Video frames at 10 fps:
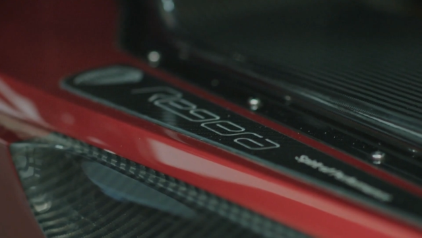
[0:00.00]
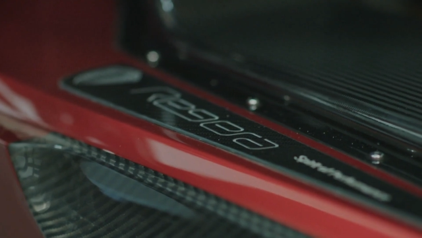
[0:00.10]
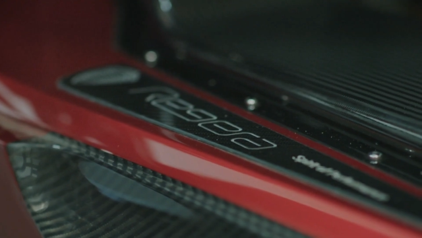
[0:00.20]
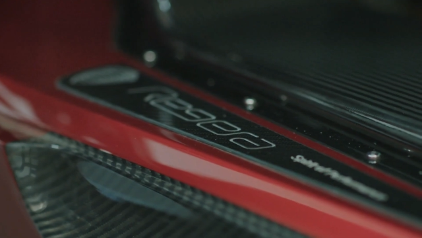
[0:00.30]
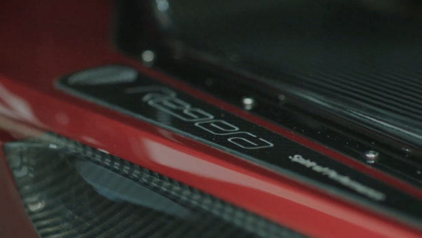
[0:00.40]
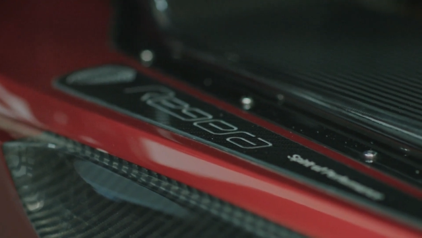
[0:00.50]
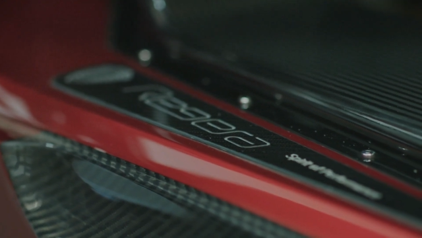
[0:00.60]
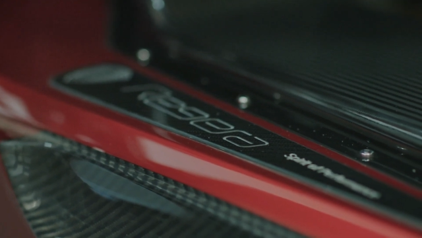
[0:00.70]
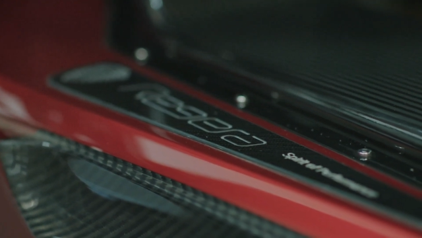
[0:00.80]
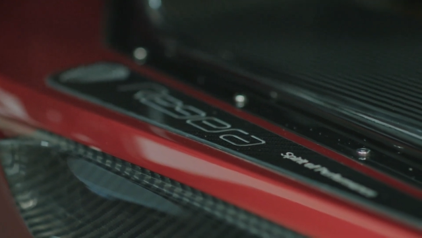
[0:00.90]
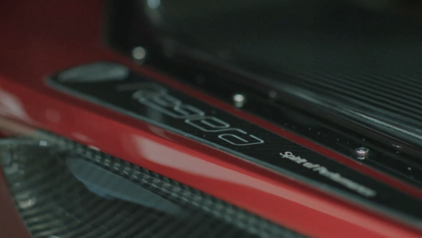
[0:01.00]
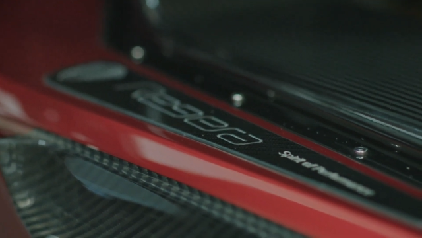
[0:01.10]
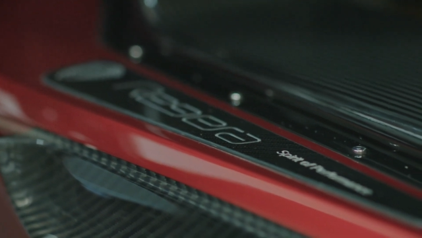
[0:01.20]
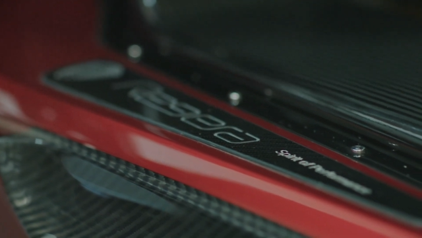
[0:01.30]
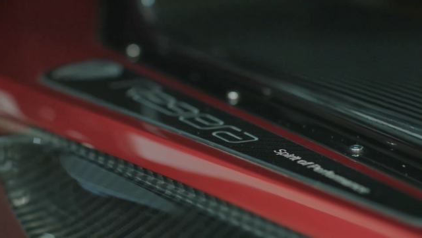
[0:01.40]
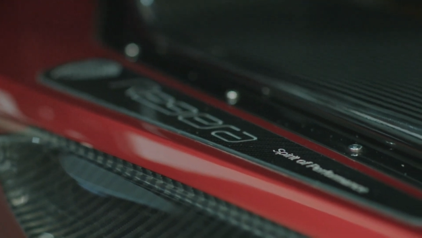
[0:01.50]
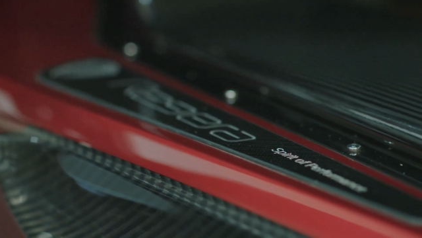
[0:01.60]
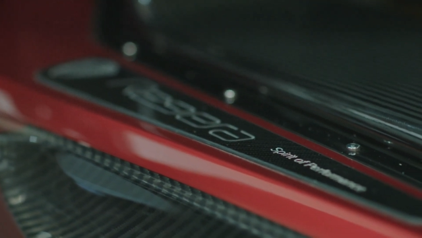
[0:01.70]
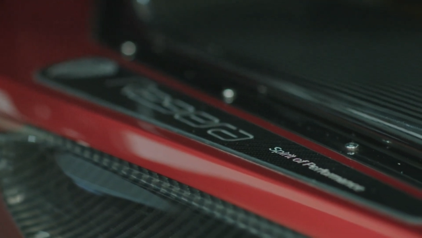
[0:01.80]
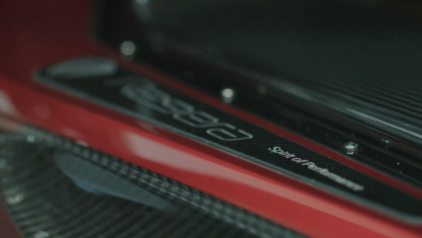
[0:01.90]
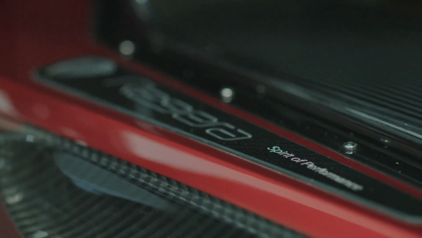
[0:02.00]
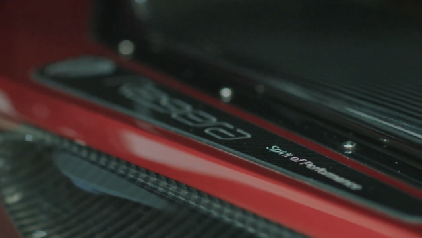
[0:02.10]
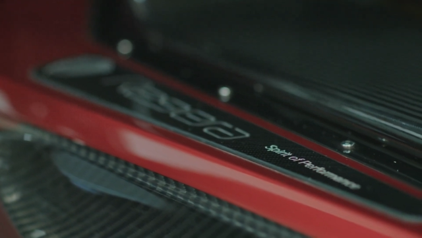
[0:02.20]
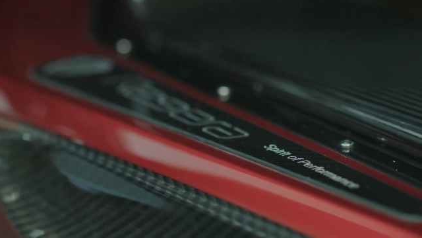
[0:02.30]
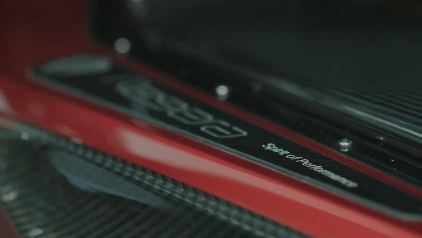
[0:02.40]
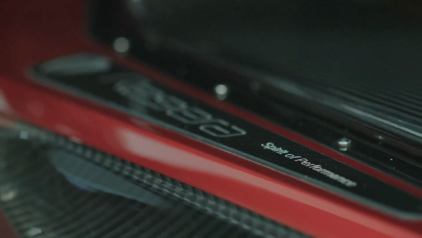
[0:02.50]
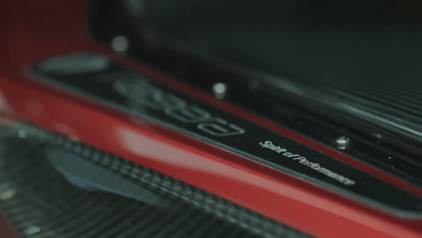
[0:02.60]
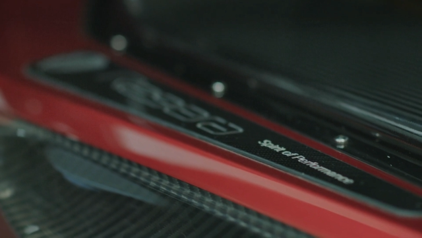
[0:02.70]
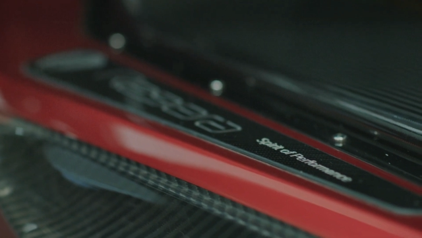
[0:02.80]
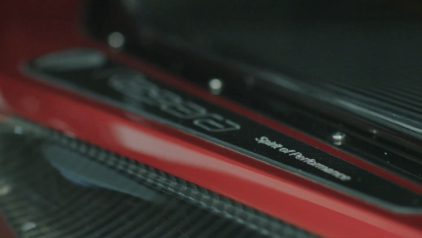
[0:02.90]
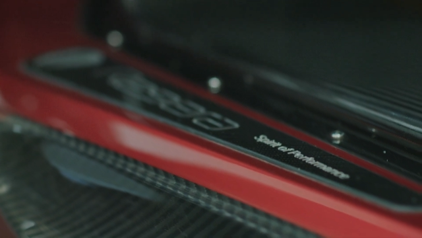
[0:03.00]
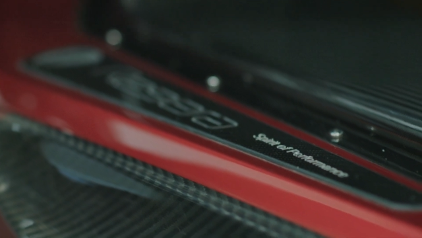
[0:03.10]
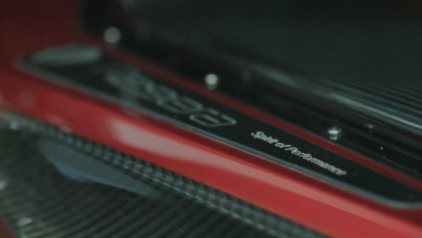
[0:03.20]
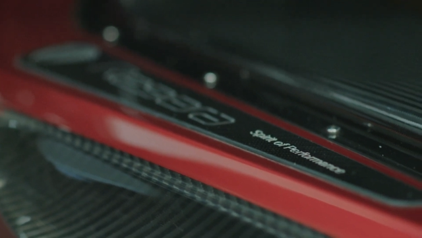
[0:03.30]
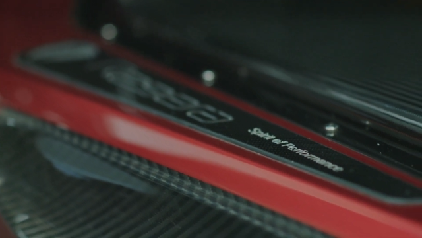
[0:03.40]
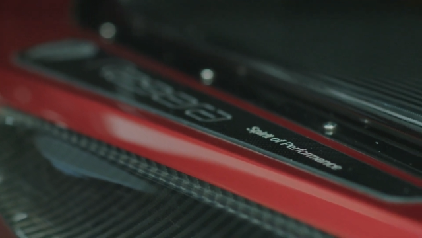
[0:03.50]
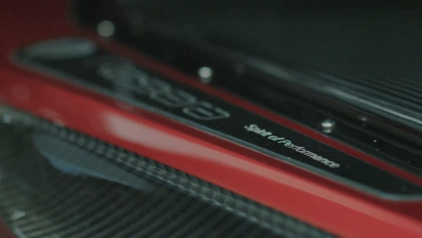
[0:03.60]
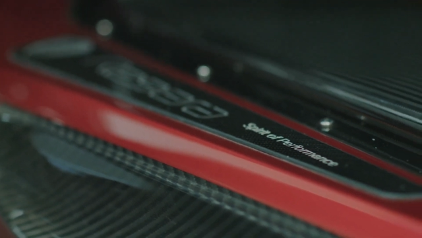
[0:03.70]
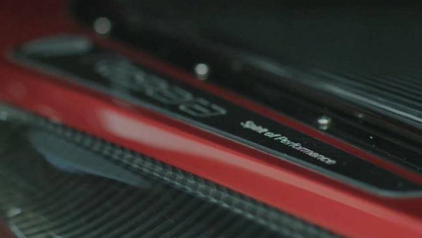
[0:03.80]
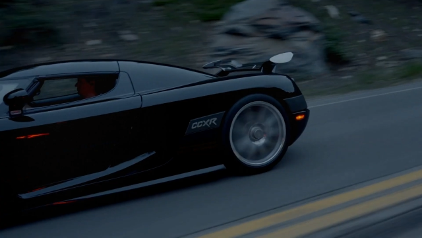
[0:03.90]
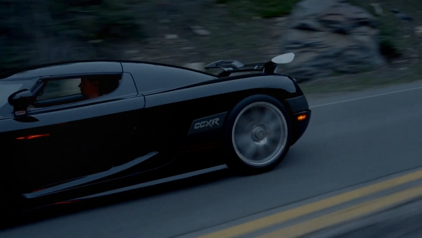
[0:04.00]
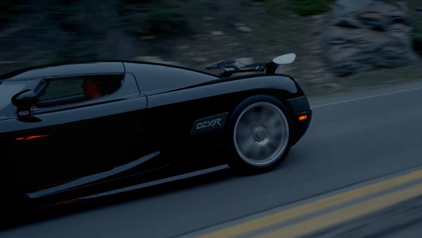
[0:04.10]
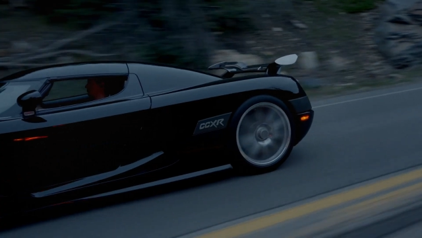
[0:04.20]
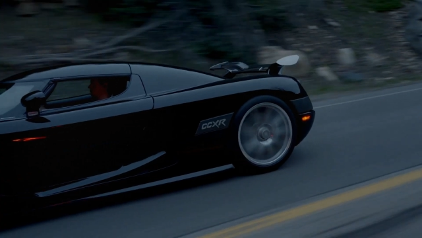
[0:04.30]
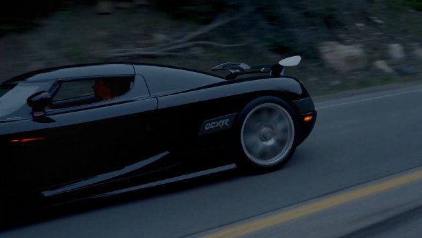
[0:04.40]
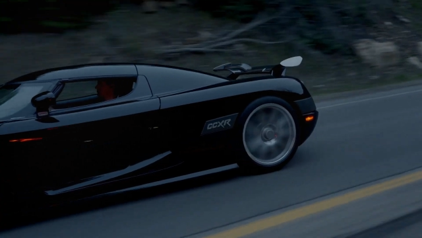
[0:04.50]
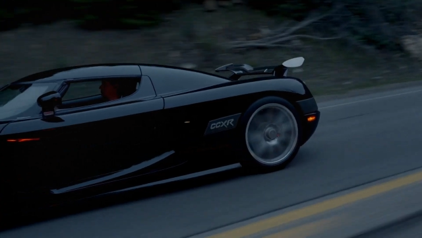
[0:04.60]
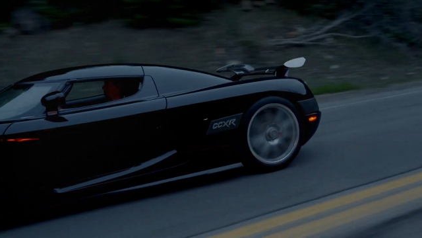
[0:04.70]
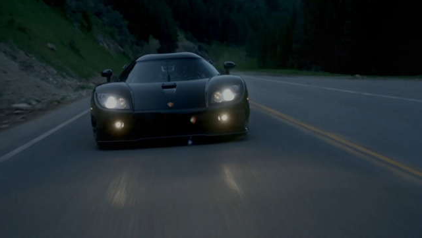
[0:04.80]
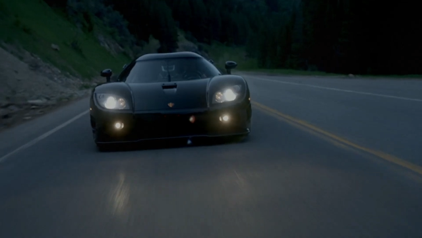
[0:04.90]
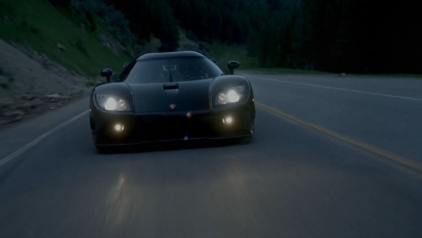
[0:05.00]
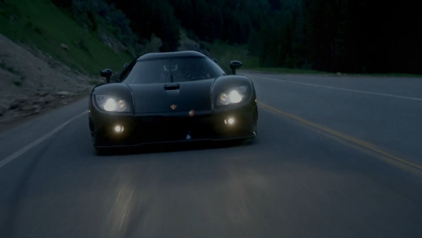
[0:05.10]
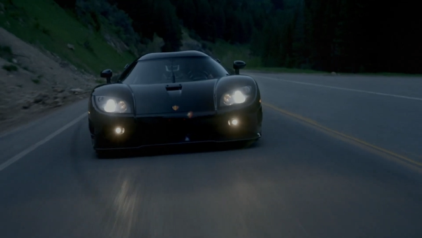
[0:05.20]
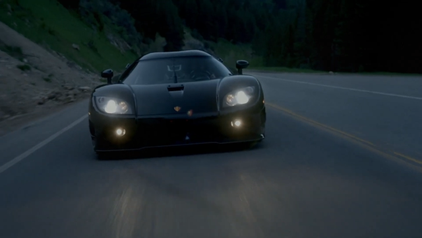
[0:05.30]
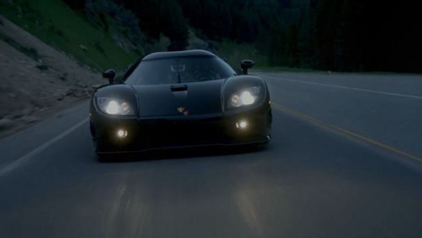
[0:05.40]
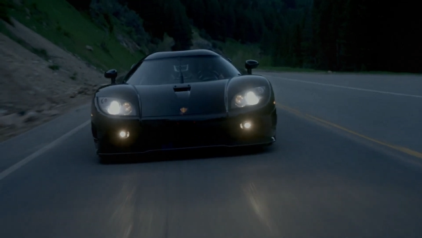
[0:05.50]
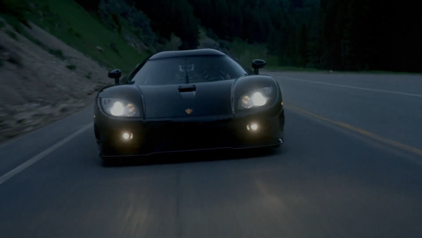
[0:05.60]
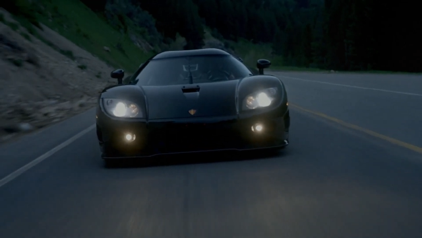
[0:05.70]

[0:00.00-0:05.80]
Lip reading: No face is visible, so there are no lips to read.